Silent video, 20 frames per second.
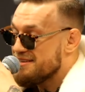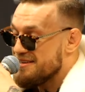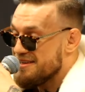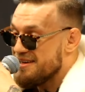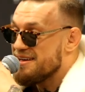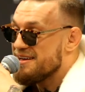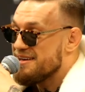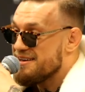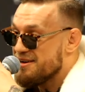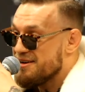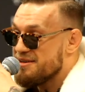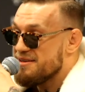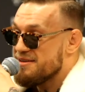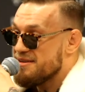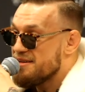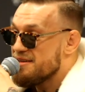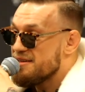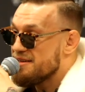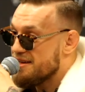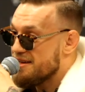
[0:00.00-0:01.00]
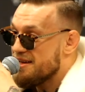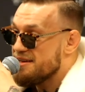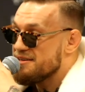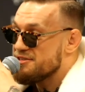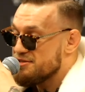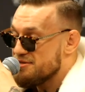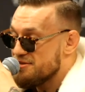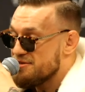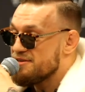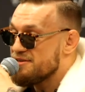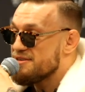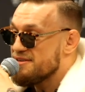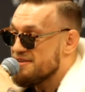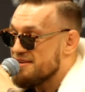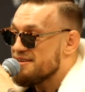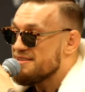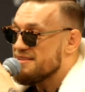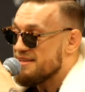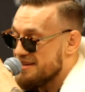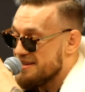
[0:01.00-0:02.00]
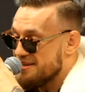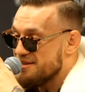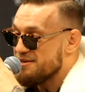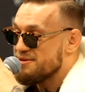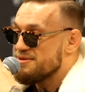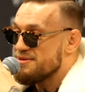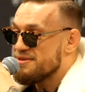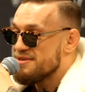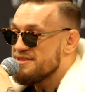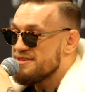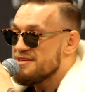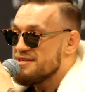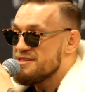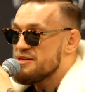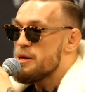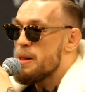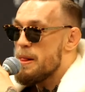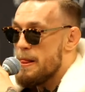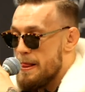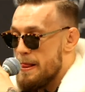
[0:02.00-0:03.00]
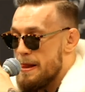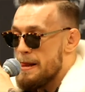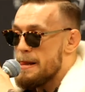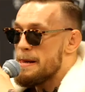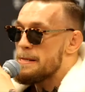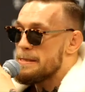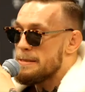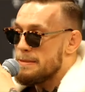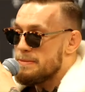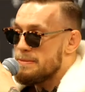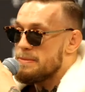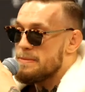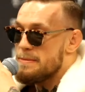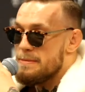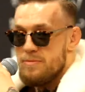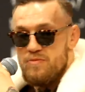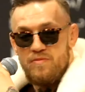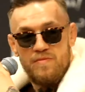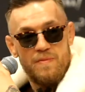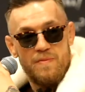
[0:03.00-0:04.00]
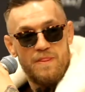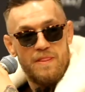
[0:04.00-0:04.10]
yeah, yeah, sure, thank you. Thanks, guys.